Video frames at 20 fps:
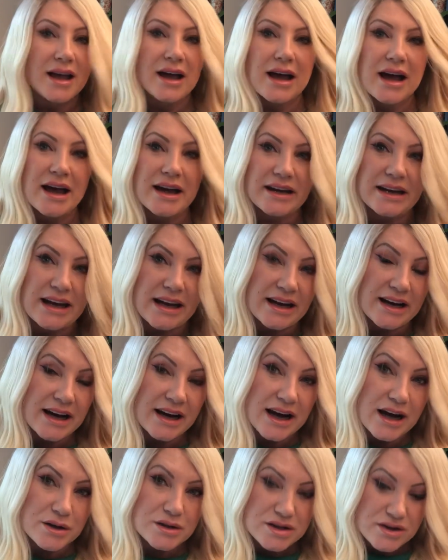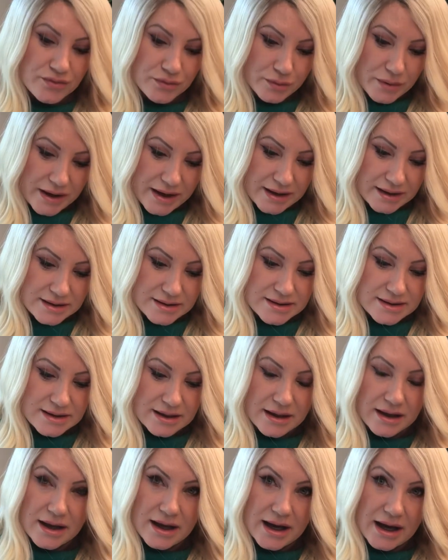And in and out of weeks
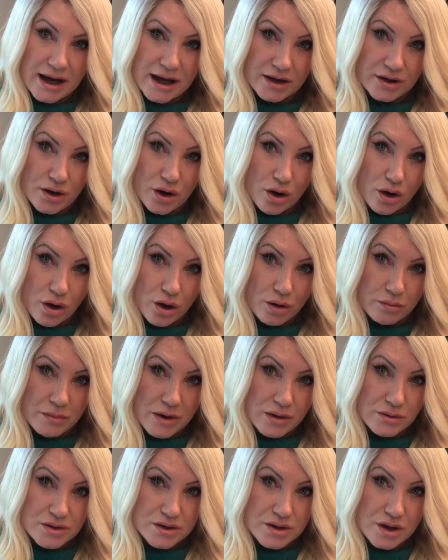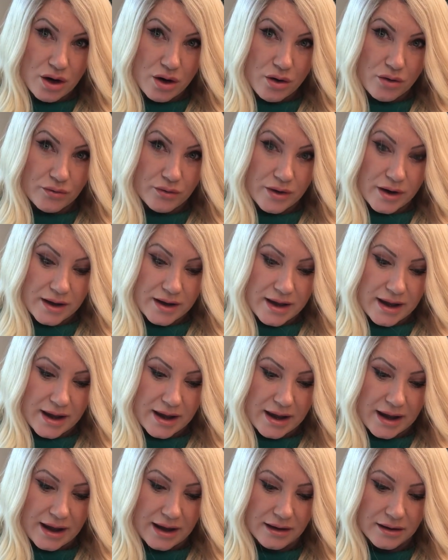and almost over a
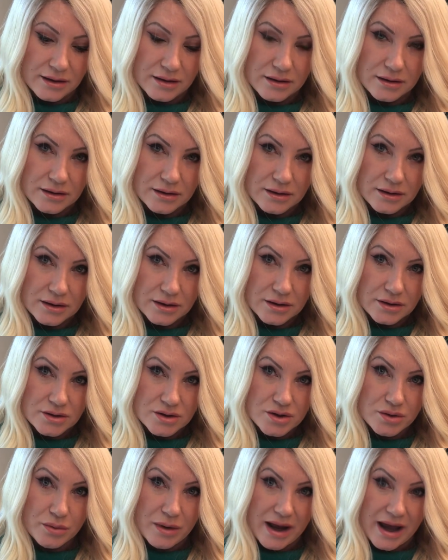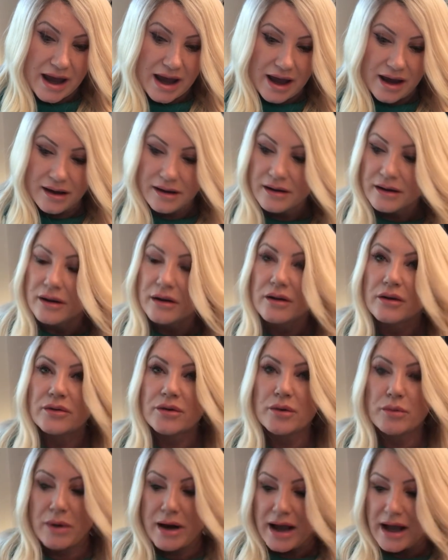year to where the
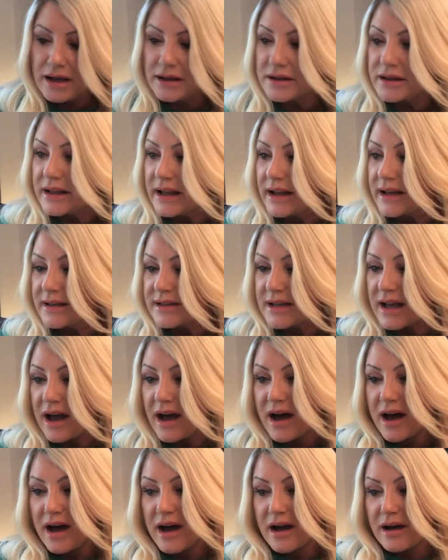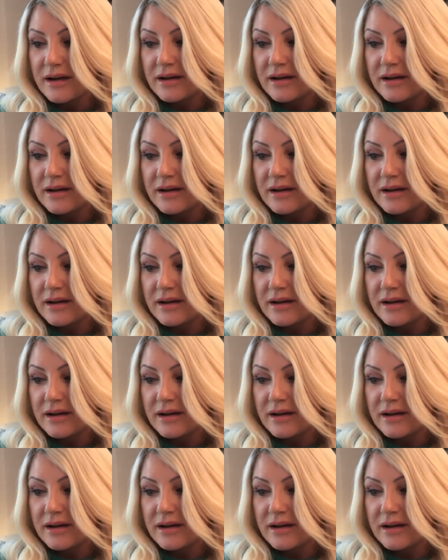wild things are.